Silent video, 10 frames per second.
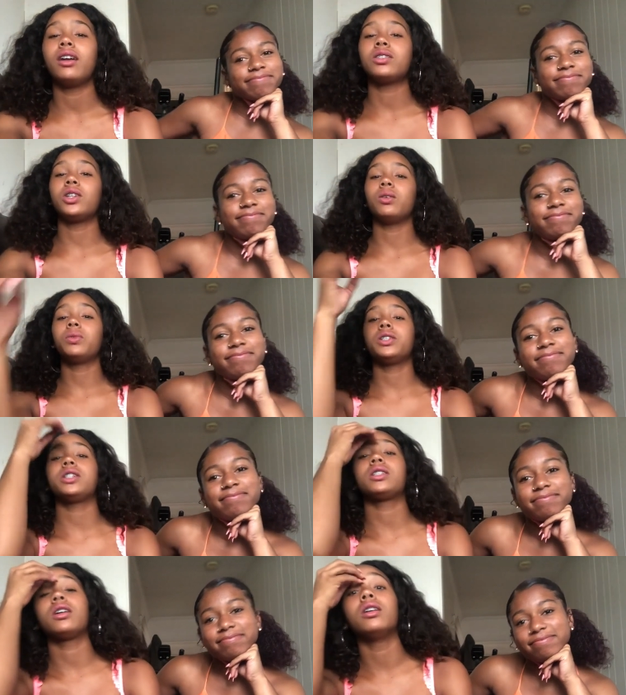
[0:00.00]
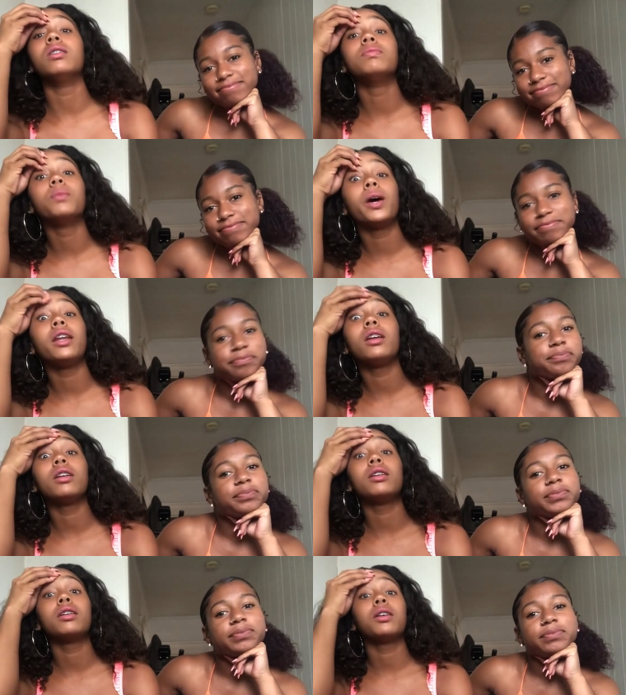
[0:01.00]
Speaker 1: yeah, y'all. So we're just um waiting.
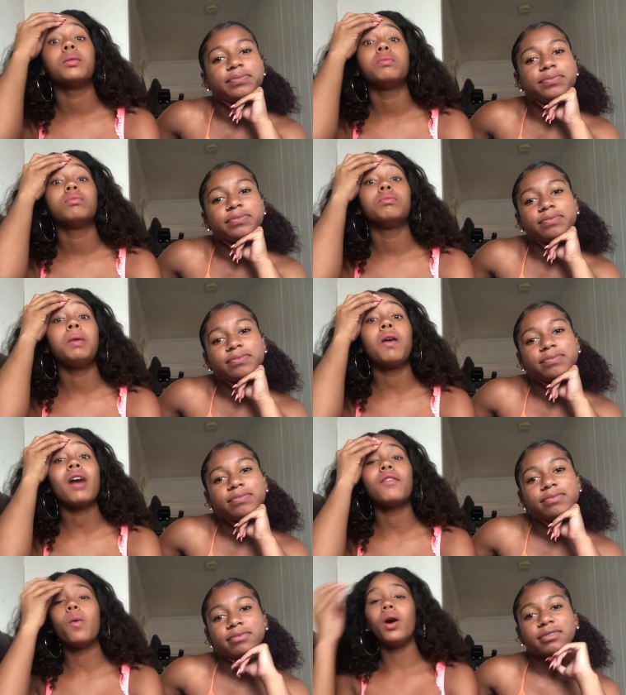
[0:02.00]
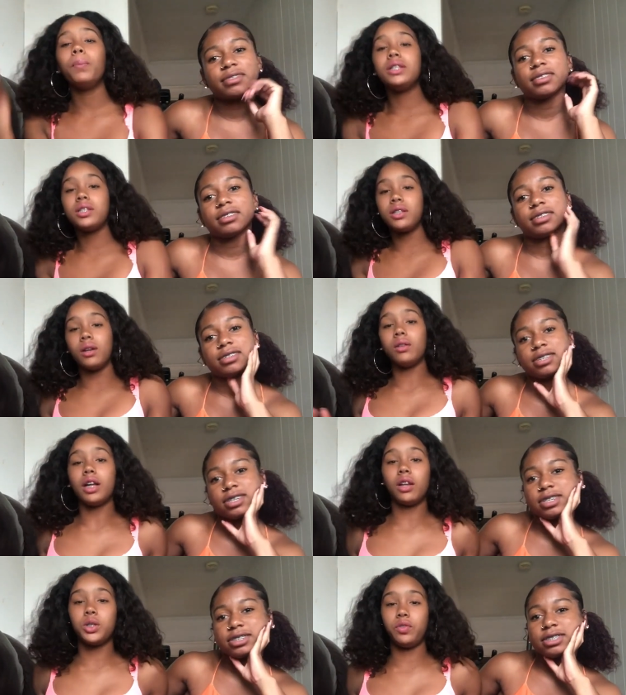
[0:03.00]
We both have on one pieces though.
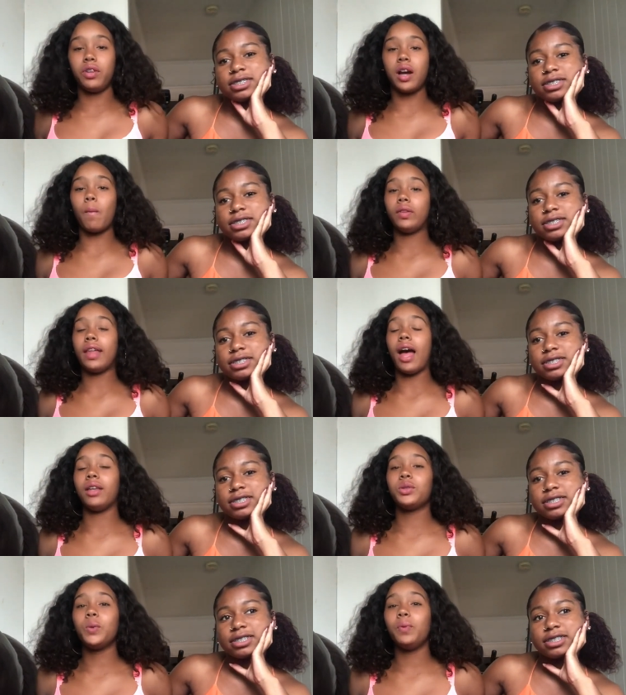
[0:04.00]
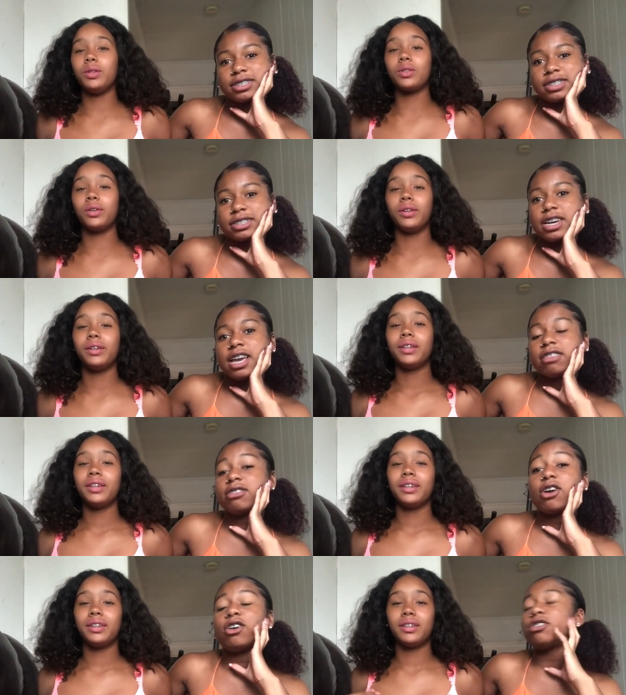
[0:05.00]
I thought she was gonna come with that two piece on.
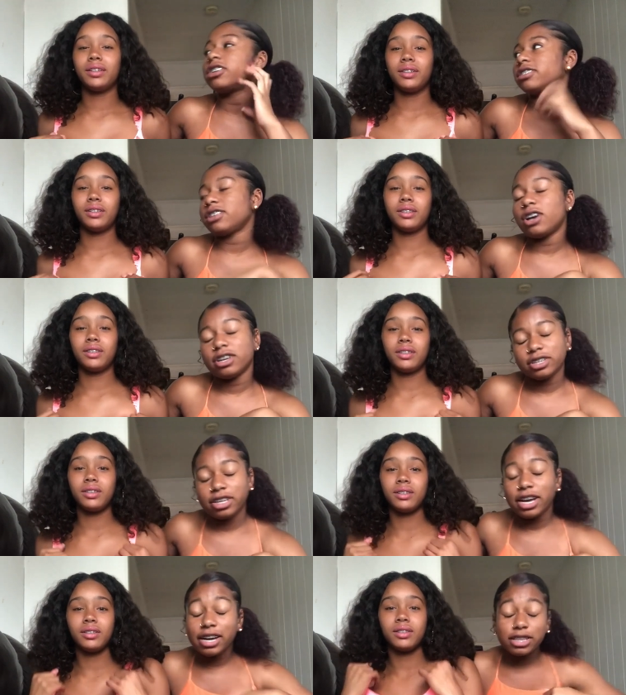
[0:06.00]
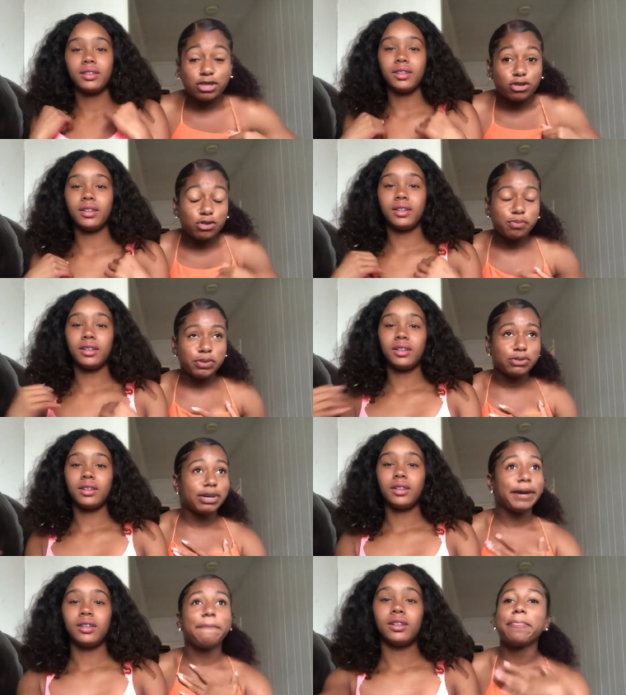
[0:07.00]
Speaker 2: No, cause Laria, I got this two piece
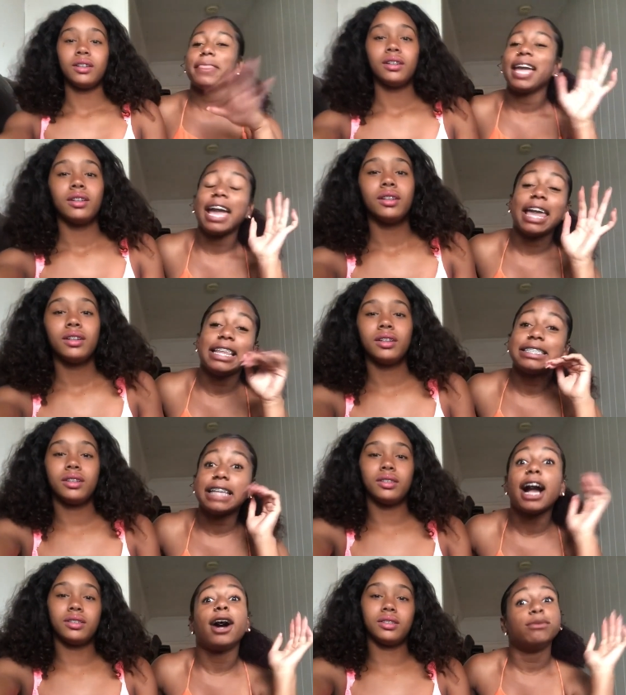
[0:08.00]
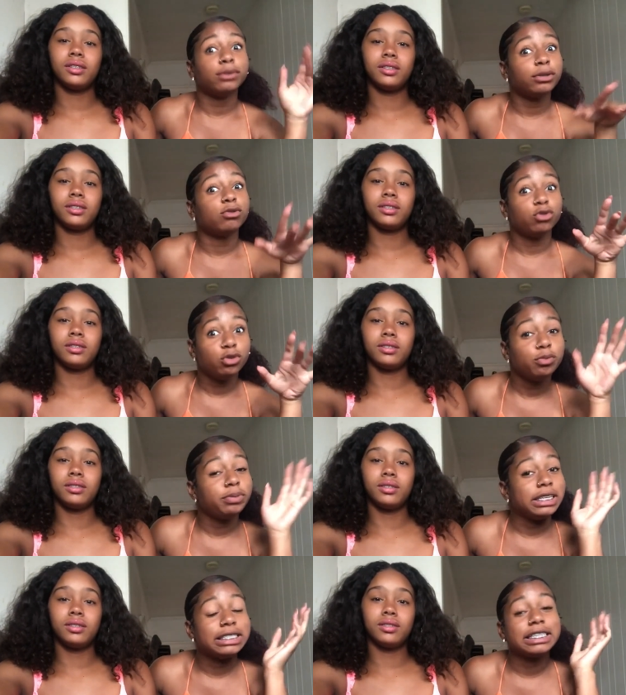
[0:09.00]
right, and it's like a real two
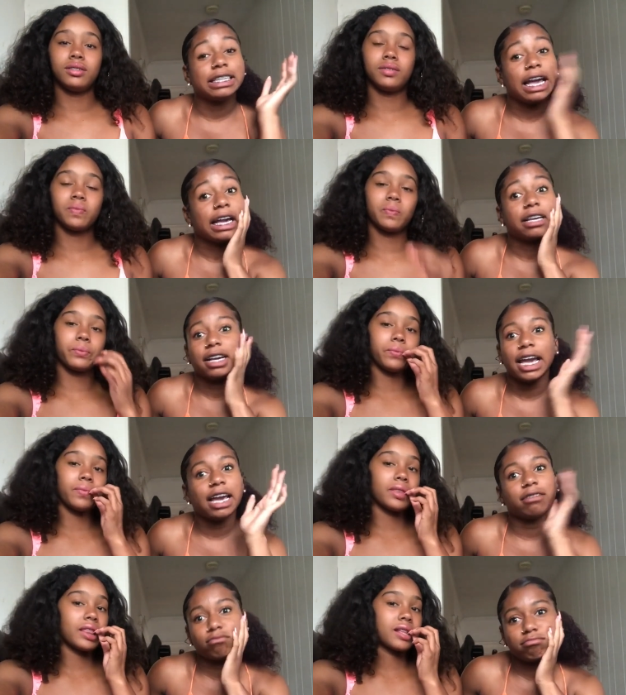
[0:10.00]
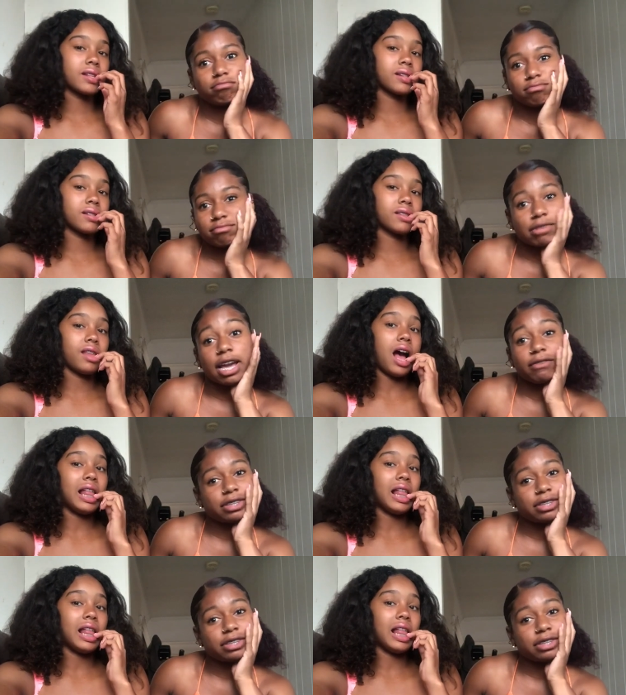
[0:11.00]
piece, and like everything.